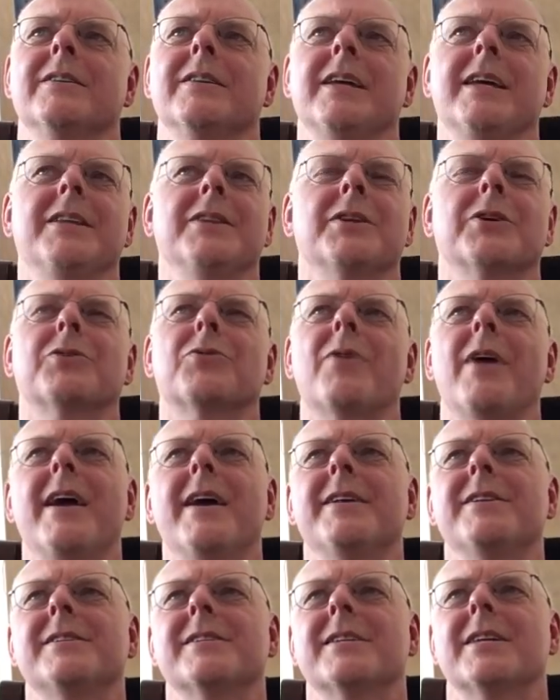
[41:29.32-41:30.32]
in the
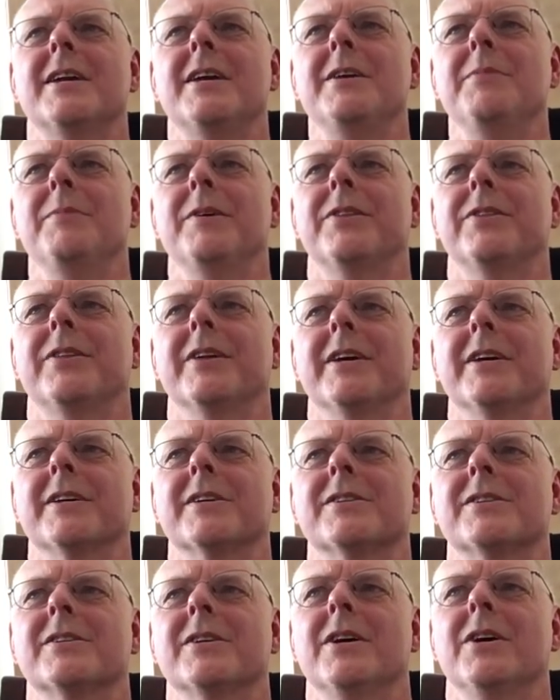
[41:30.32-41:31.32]
grand scheme of
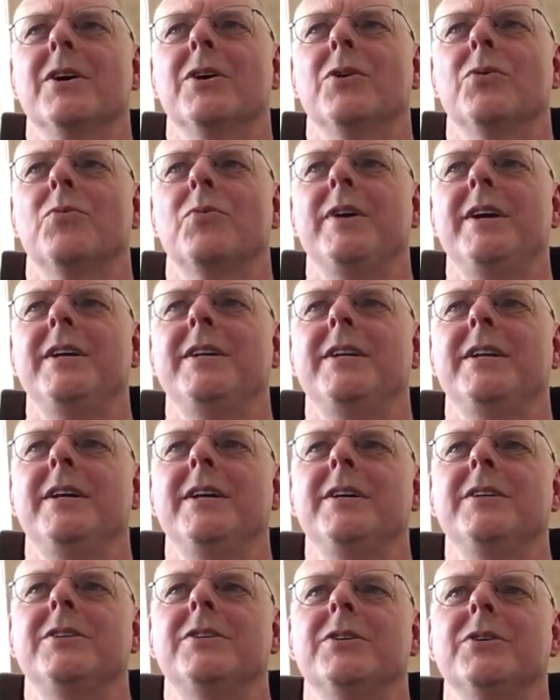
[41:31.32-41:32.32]
things, we
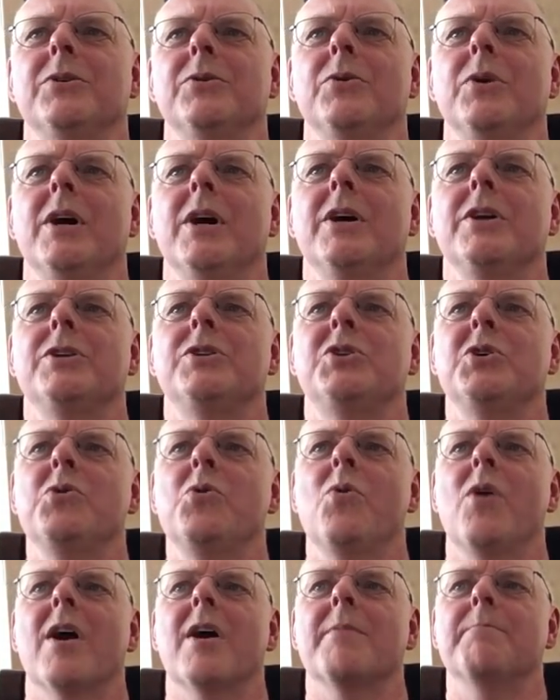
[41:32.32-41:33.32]
need to
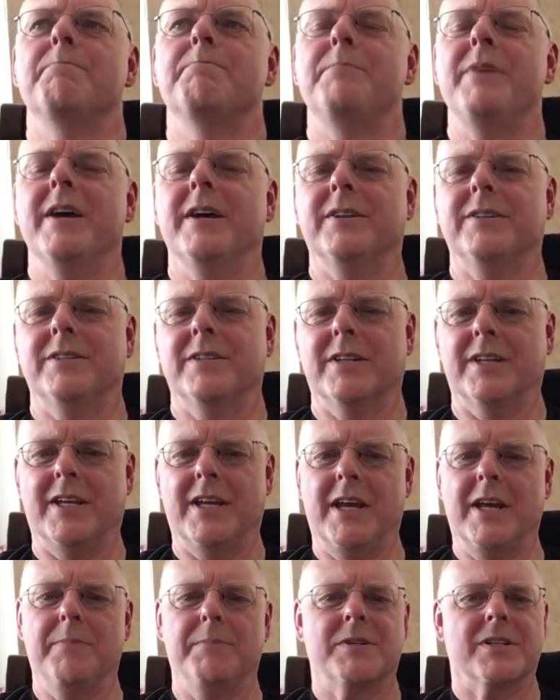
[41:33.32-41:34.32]
do our bit to
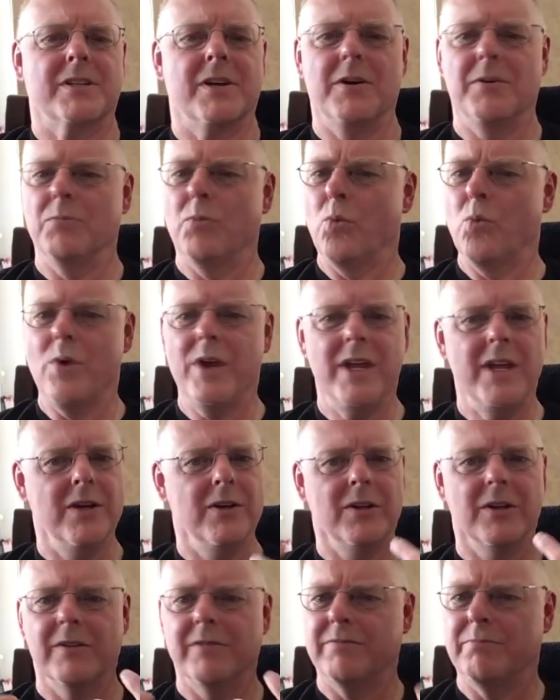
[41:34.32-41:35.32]
keep some
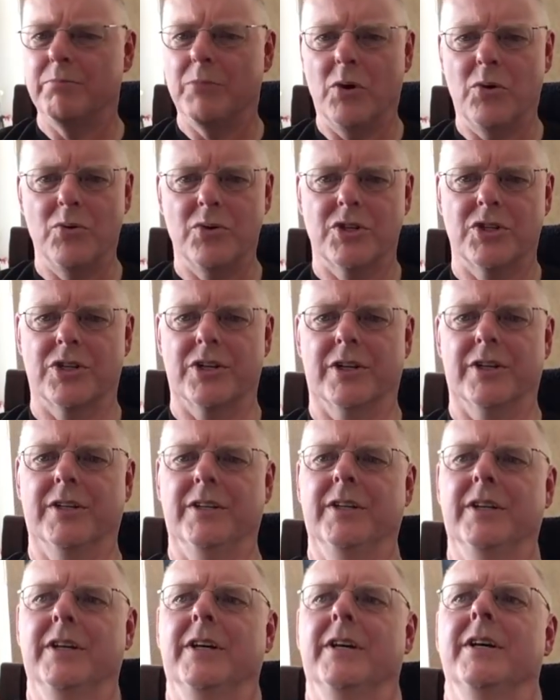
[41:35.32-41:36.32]
wheel of
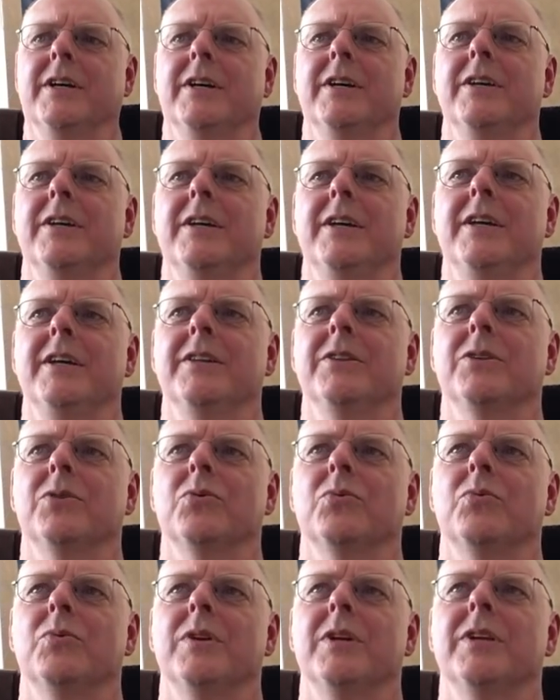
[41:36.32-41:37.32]
motion in
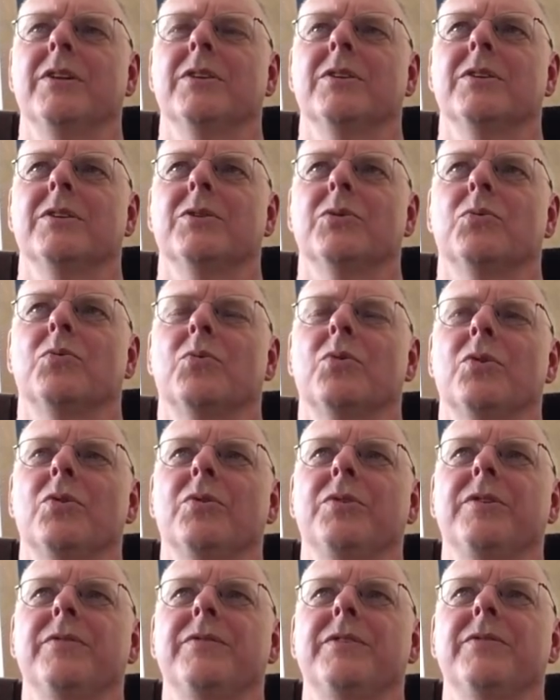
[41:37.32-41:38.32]
the
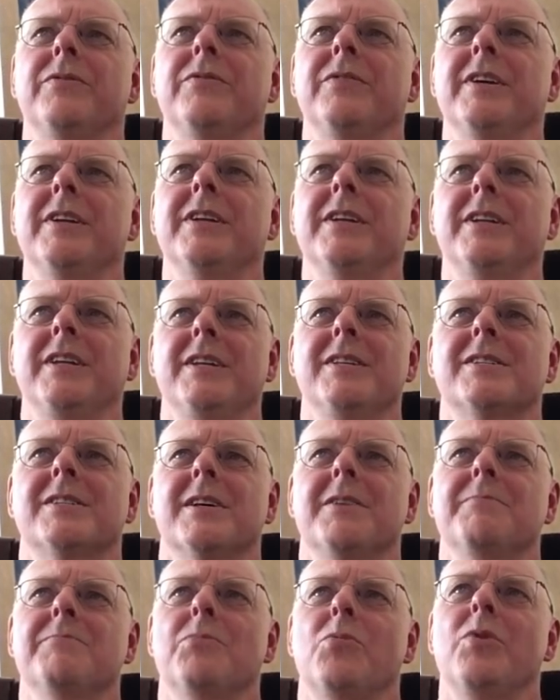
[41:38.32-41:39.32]
world of divinity,
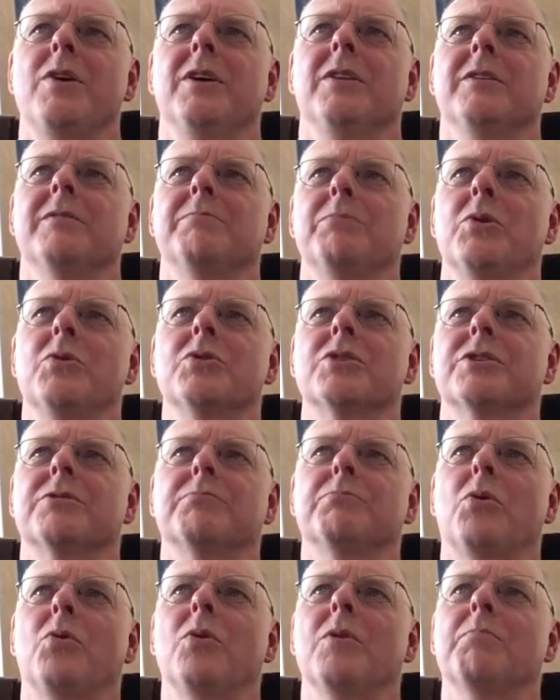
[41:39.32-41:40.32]
some wheel of
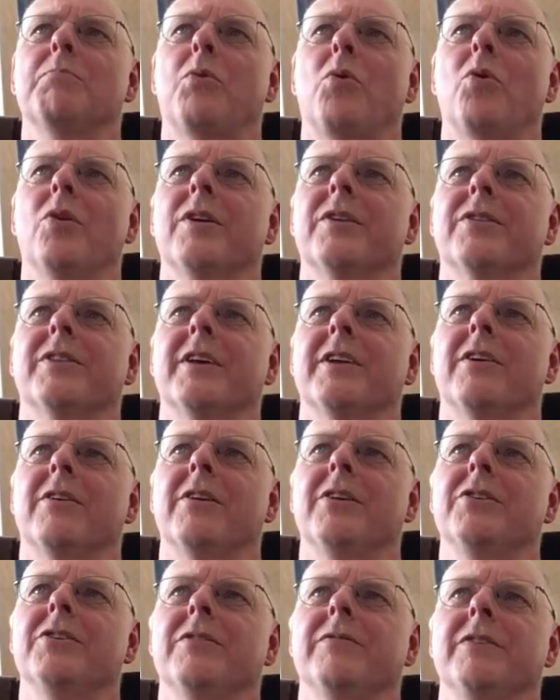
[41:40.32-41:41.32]
motion more important than our
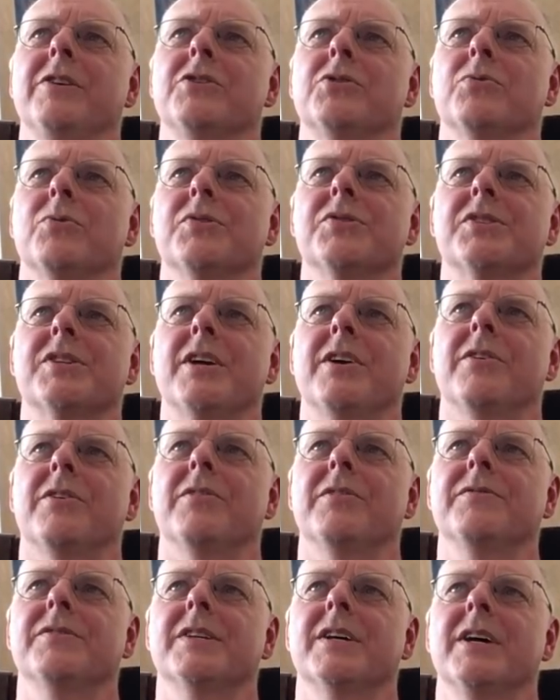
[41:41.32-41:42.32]
individual
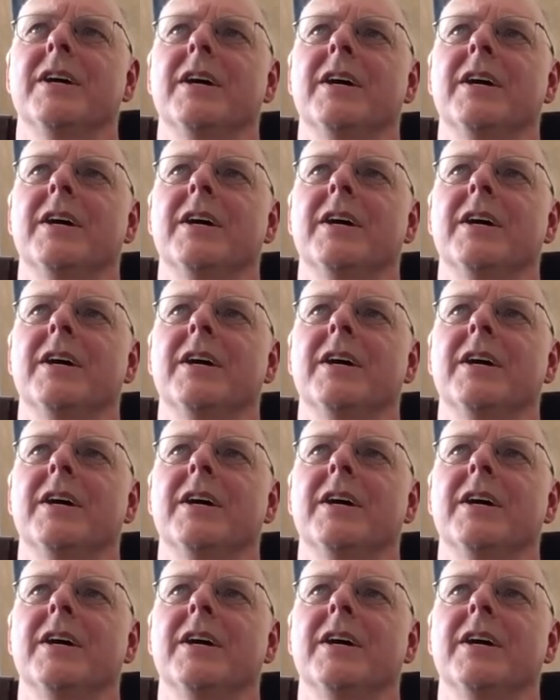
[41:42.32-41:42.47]
selves.